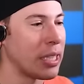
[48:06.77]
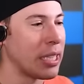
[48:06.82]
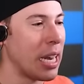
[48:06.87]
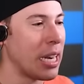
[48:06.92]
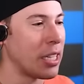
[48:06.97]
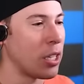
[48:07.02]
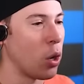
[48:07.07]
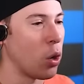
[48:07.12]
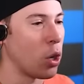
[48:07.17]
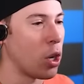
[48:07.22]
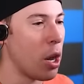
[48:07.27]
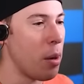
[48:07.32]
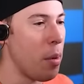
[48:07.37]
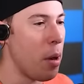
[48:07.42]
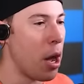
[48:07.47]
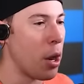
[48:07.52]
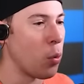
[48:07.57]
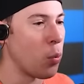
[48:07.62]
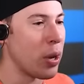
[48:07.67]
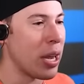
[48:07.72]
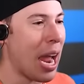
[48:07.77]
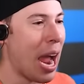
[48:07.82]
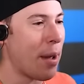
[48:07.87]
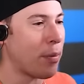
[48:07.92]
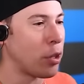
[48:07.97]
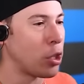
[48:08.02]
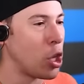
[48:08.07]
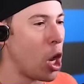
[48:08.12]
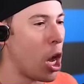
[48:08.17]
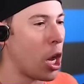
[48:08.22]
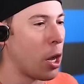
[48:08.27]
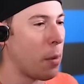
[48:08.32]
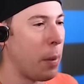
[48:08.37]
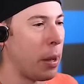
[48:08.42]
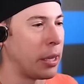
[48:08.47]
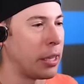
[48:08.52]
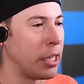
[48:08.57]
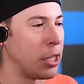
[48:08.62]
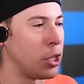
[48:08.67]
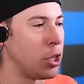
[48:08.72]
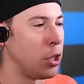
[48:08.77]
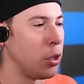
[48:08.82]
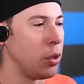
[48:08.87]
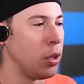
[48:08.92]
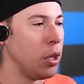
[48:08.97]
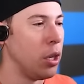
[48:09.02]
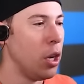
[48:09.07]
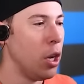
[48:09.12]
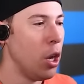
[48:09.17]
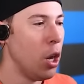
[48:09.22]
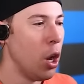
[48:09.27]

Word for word: Santa, come on. We have to talk about this, dude.